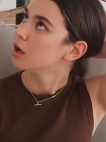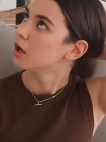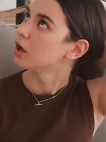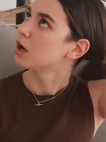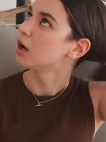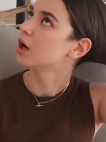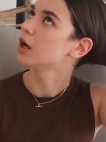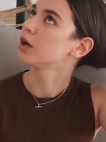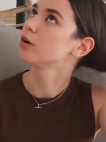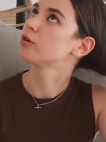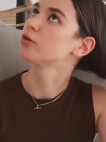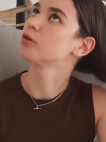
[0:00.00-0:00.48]

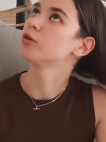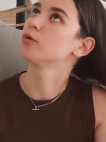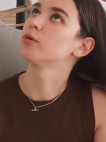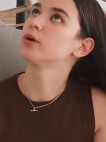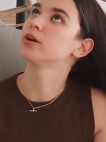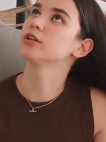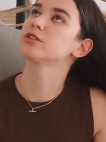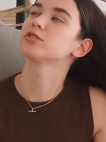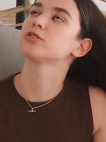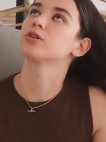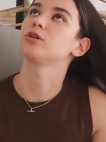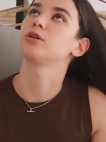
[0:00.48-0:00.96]
I don't know
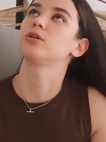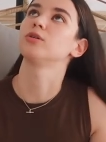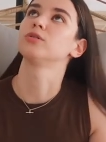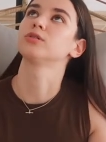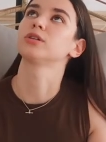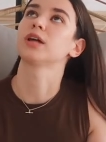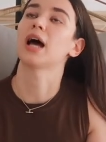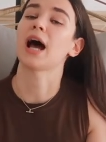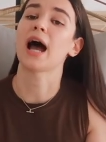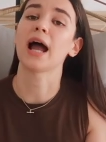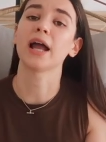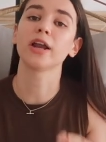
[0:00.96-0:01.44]
what it's
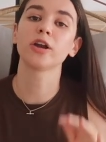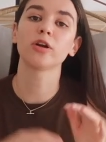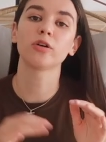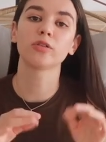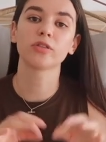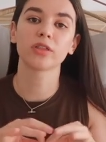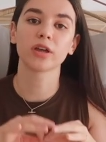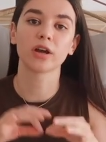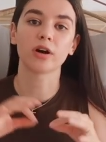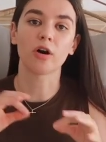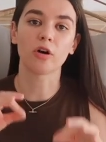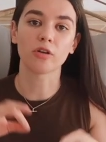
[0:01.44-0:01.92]
called. I know
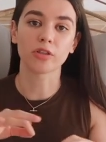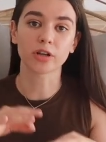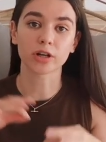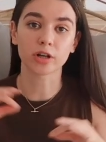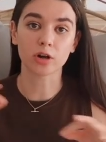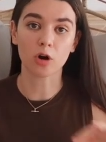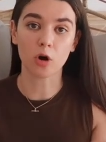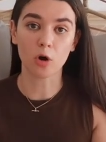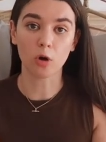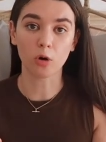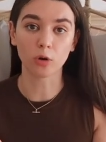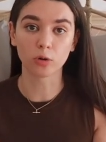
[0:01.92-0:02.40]
the other
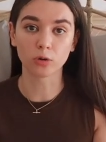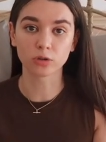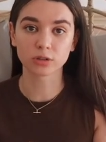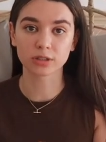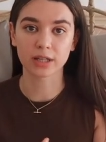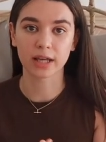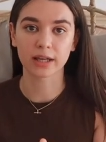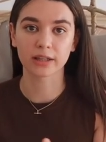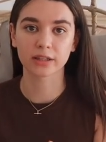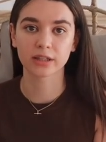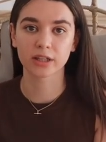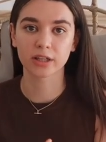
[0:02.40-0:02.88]
halls,
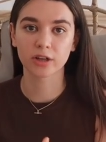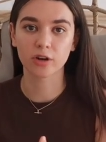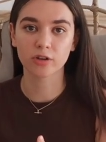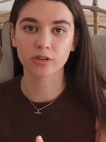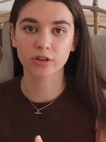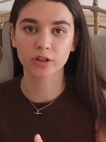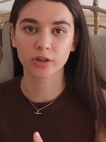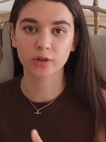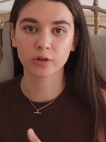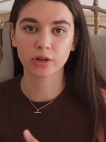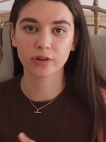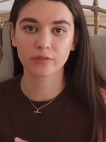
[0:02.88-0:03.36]
like the
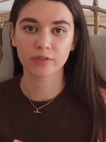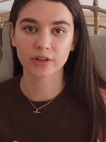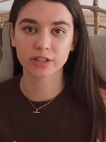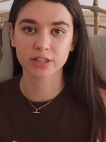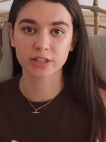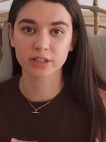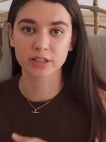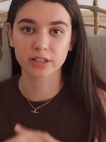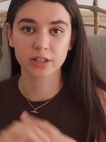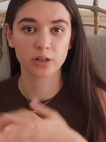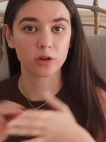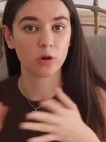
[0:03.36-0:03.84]
other
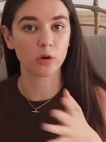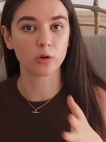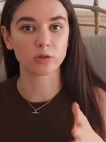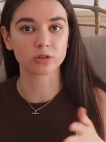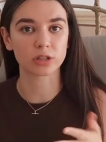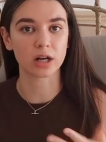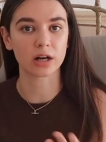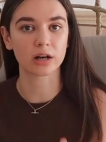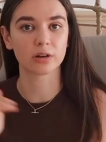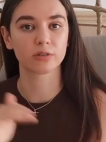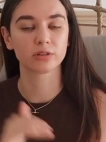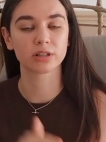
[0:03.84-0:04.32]
university
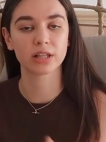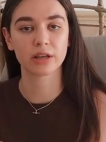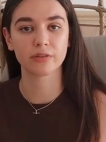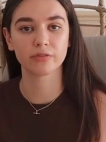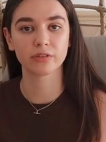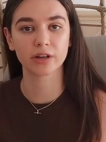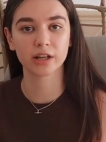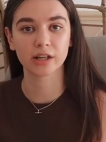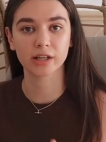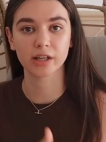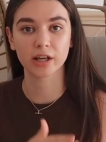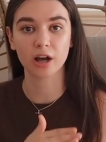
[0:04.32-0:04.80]
halls, are
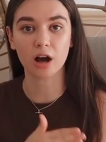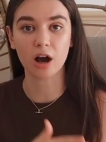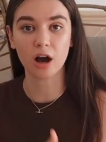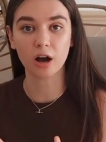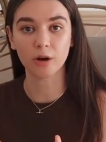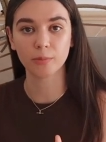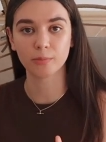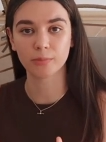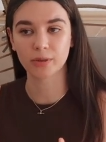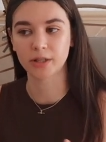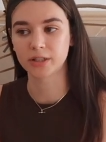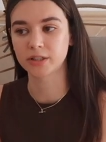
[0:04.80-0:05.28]
definitely
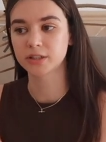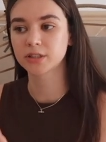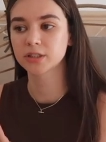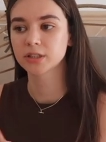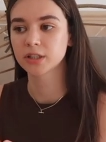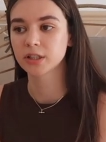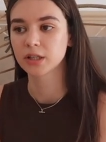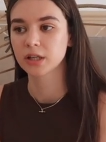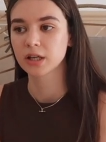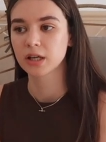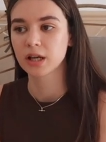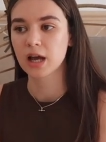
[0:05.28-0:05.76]
calmer.
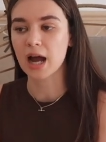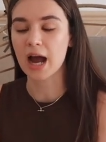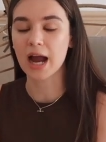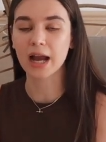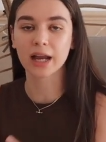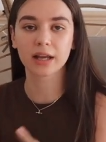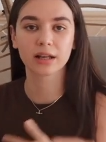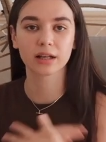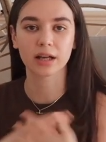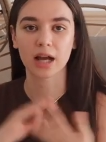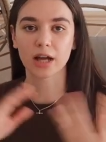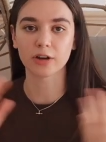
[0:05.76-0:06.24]

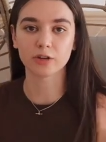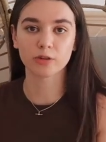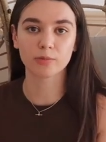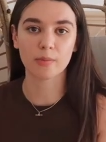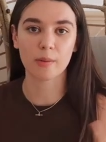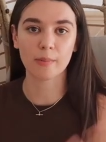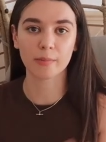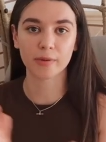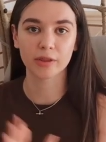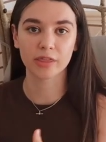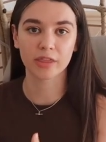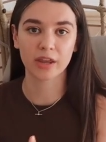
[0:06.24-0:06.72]
I can't
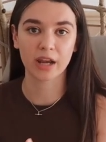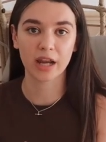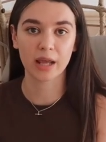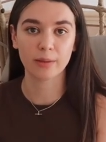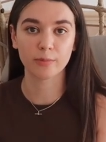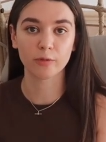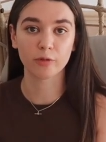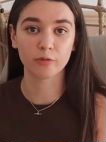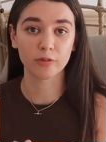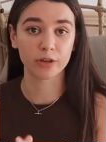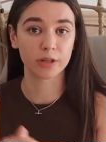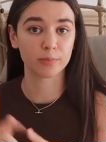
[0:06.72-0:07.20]
remember the
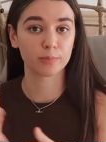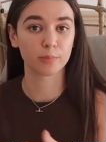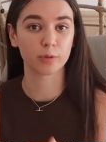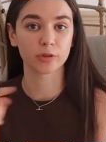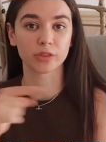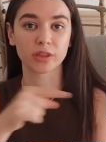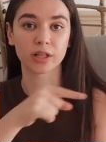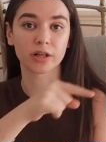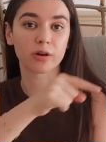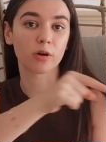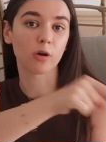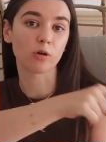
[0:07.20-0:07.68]
name of it,
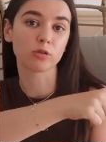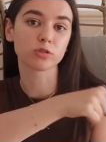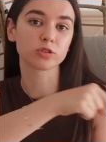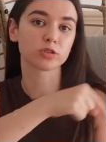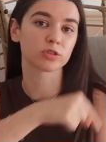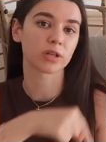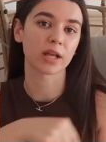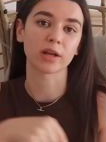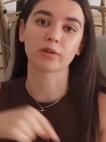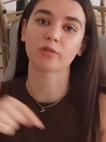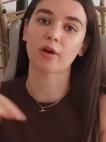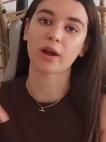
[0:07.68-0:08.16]
but they're
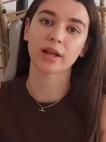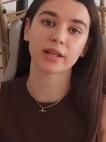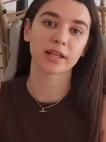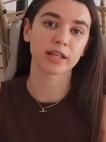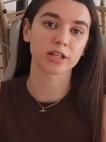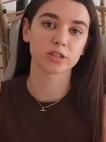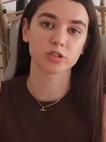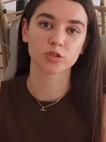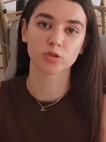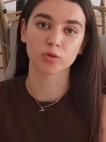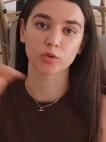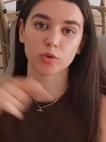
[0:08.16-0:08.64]
also like right
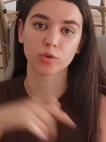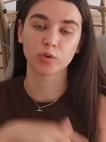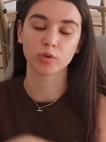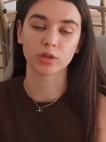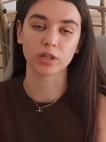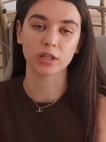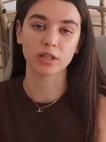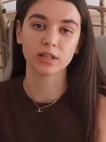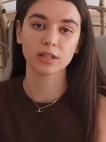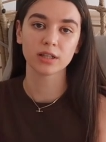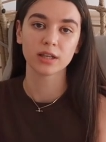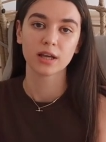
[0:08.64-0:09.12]
next to
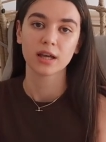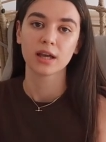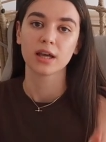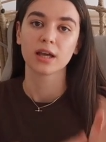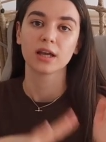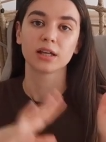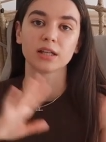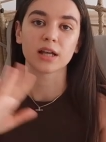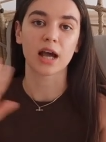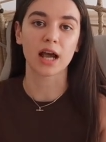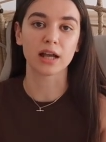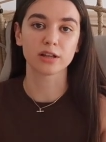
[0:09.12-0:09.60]
uni.
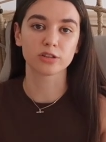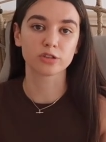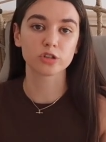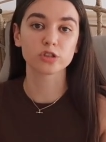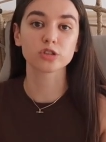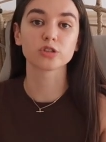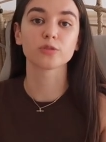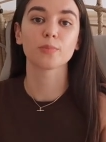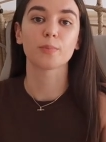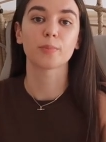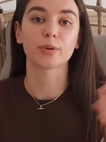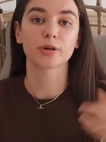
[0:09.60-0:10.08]
I
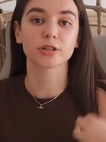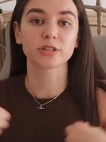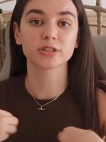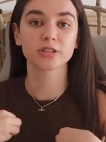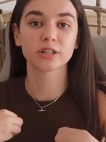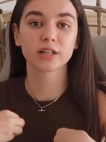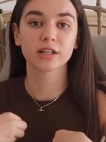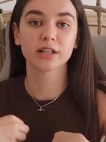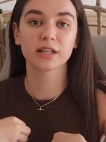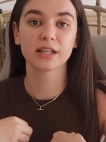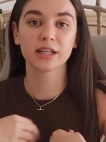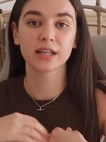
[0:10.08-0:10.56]
just
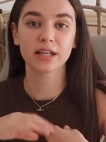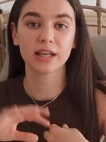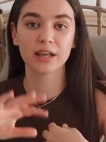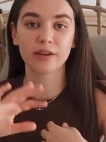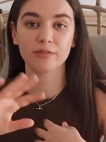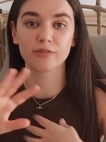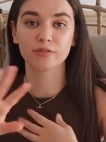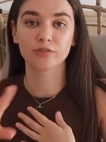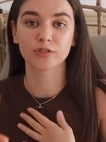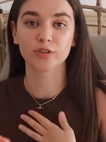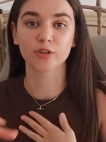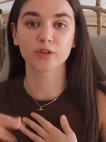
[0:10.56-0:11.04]
personally,
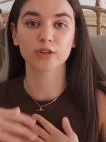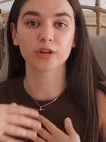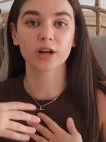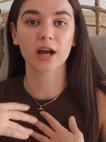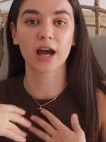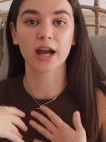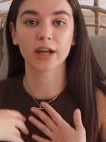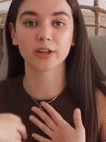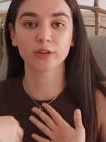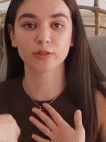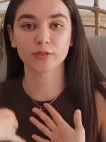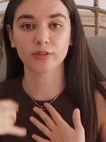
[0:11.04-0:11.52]
if you're
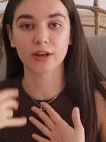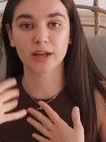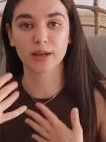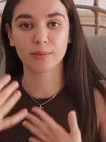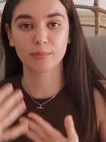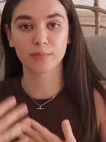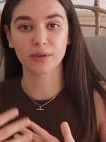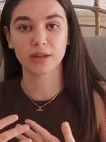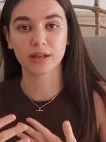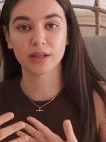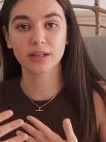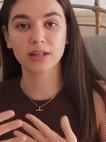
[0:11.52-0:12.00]
kind of
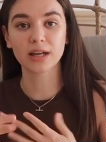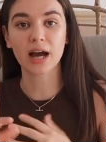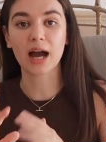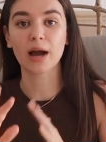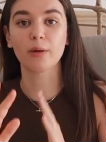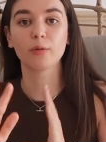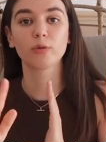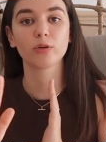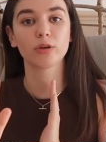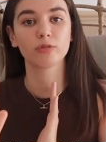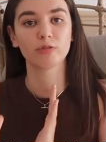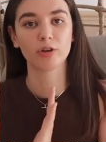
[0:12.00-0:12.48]
like me,
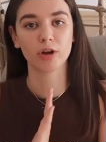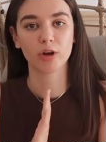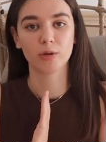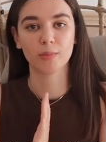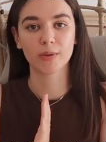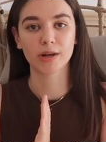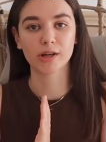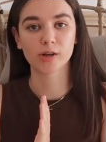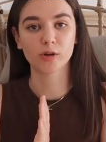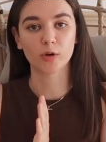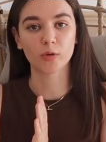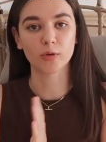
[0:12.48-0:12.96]
I wouldn't
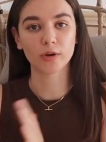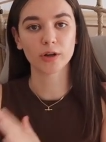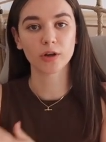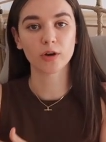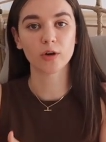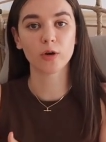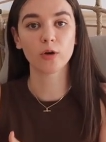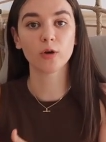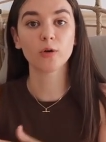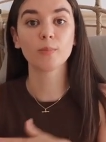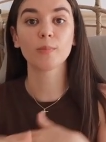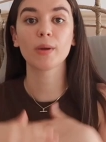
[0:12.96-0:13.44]
recommend Loring
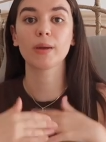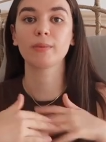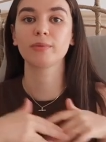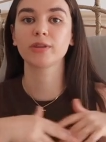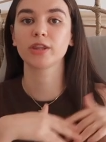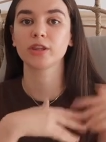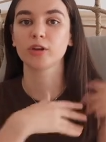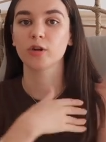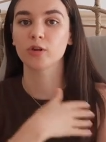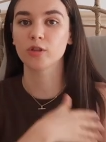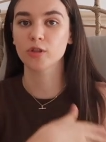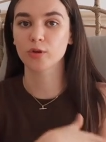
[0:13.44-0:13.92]
Hall, maybe
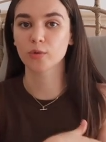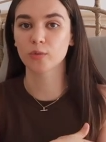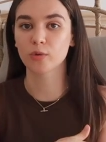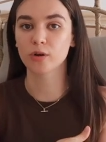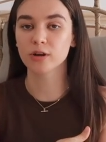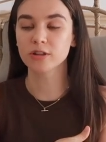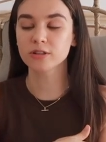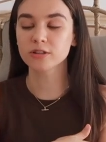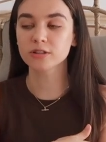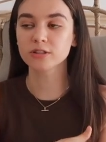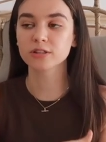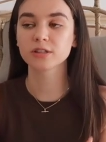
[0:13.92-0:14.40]
the other
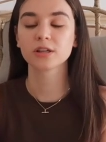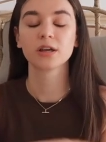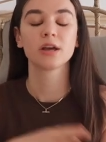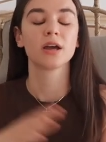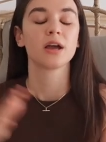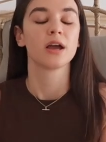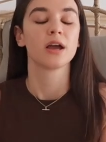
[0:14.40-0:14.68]
ones.